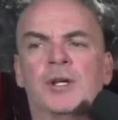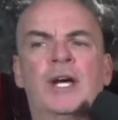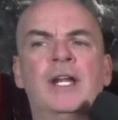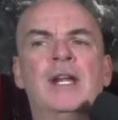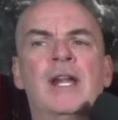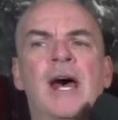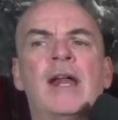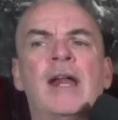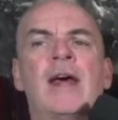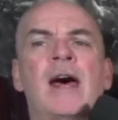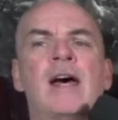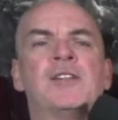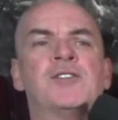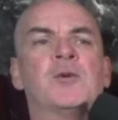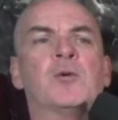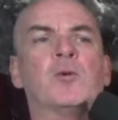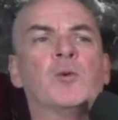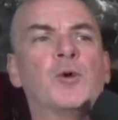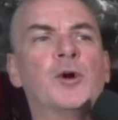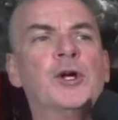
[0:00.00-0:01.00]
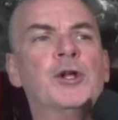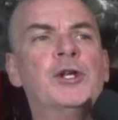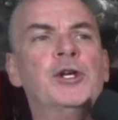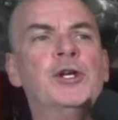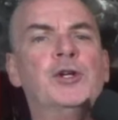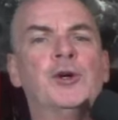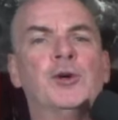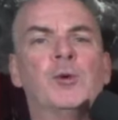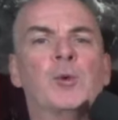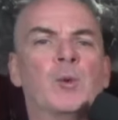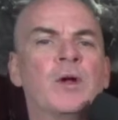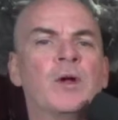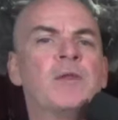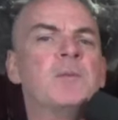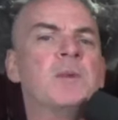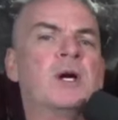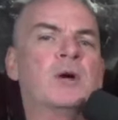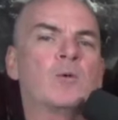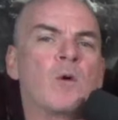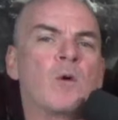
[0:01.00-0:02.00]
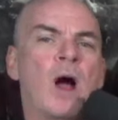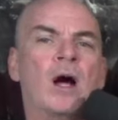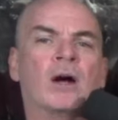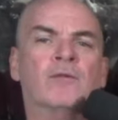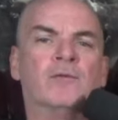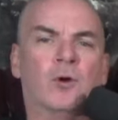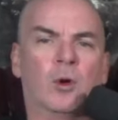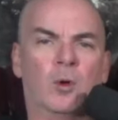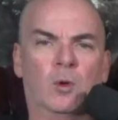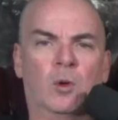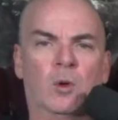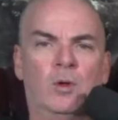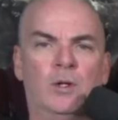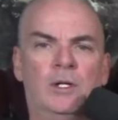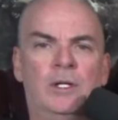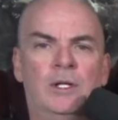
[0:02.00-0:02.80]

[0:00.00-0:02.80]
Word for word: Anette has a really good rhythmic rock vocal.